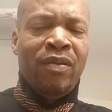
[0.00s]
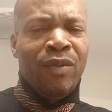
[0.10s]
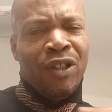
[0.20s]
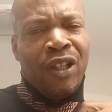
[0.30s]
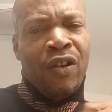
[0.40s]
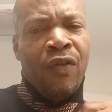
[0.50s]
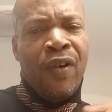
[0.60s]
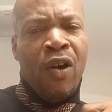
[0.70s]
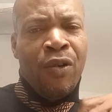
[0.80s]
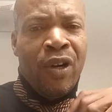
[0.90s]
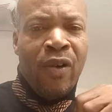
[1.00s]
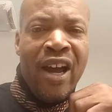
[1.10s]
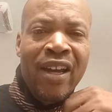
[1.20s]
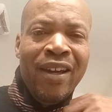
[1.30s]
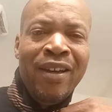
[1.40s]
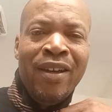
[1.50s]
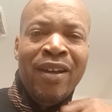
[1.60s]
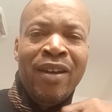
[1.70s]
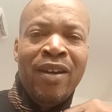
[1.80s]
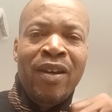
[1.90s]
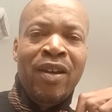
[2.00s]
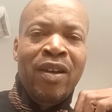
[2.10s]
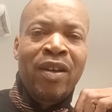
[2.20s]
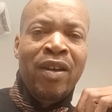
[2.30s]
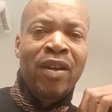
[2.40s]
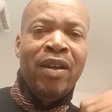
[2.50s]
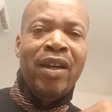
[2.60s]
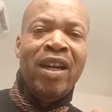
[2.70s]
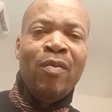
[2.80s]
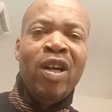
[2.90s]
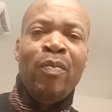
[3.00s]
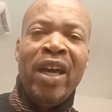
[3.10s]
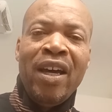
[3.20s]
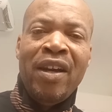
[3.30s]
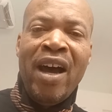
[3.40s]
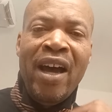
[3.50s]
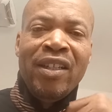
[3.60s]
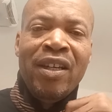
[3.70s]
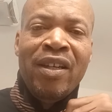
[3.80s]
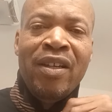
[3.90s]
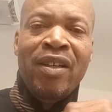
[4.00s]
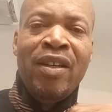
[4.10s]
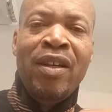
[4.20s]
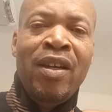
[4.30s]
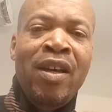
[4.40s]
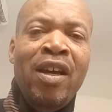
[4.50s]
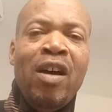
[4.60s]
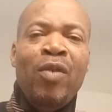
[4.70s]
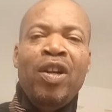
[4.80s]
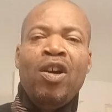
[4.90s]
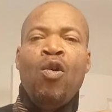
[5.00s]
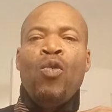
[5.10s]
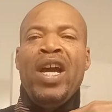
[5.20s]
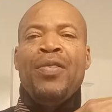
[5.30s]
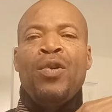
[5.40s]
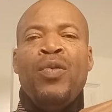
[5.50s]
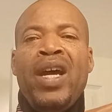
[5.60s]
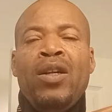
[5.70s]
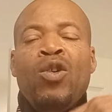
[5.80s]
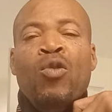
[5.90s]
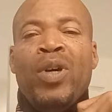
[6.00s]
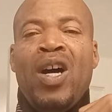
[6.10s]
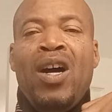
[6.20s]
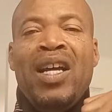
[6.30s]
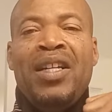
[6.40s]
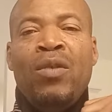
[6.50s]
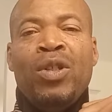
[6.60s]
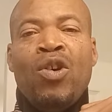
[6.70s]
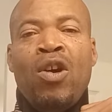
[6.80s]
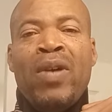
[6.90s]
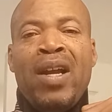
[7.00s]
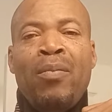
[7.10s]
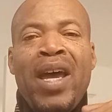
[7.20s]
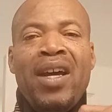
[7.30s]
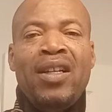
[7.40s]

Still folded, right? And I'm going to make a knot. I'm going to go right through that loop. All I did was go around the back of the